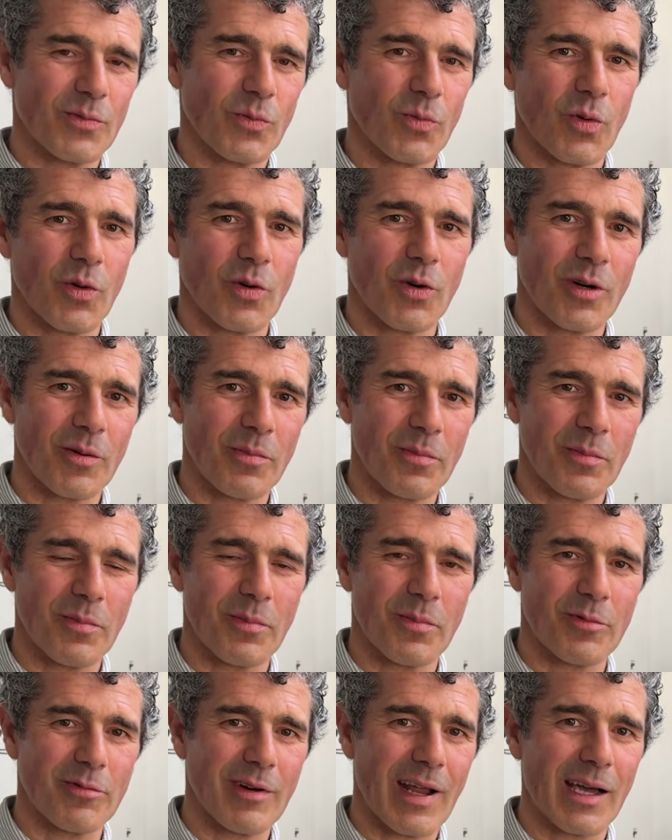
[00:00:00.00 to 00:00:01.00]

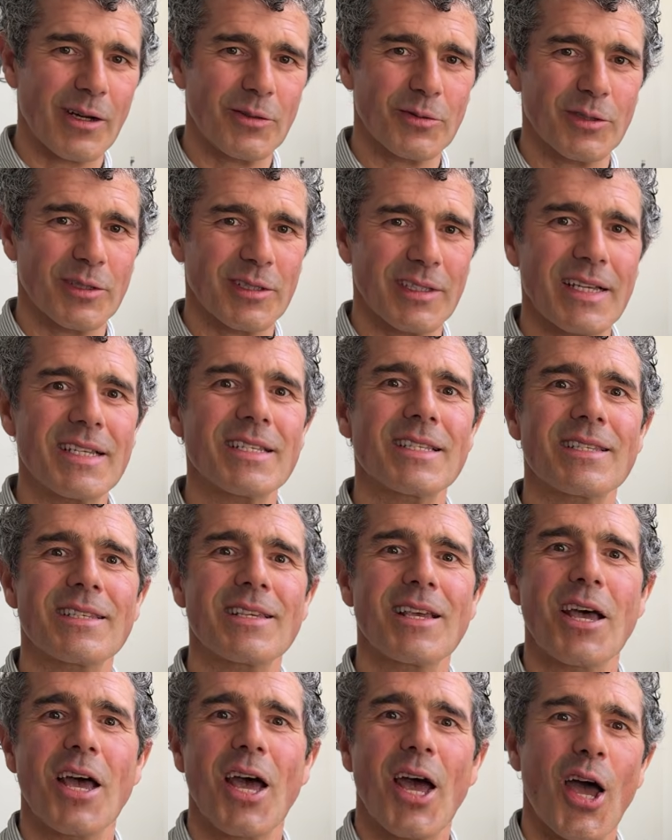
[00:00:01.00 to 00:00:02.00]
warm roundness
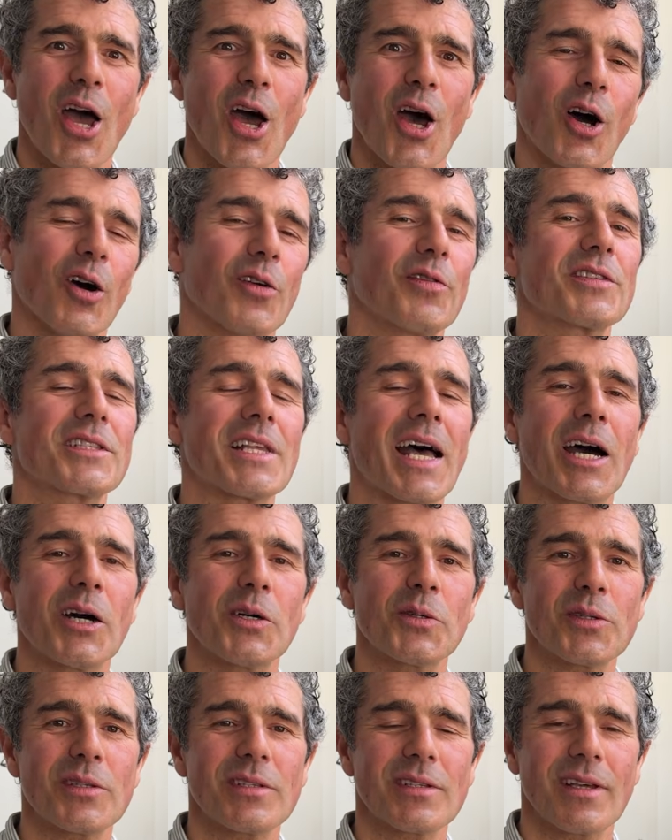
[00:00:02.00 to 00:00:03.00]
of
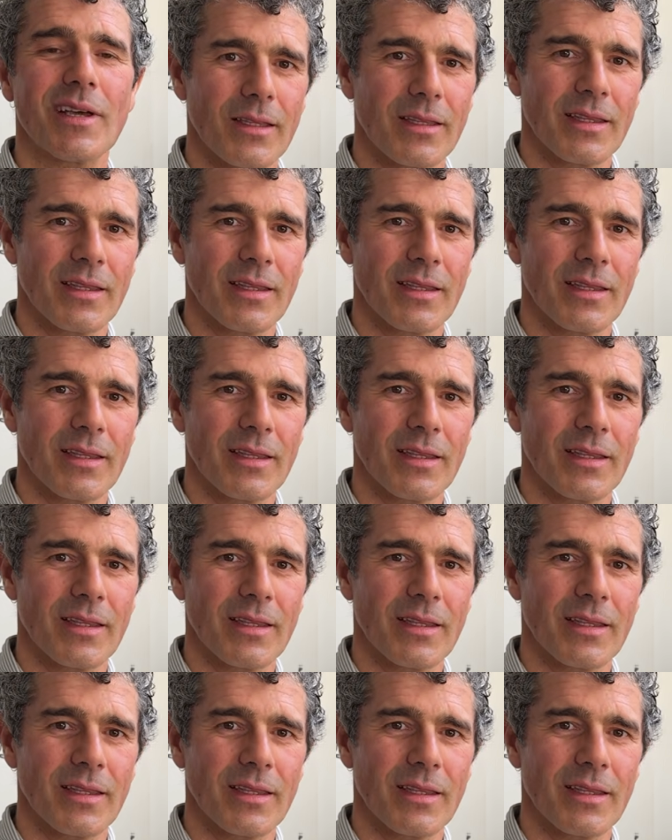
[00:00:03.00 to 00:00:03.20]
sound.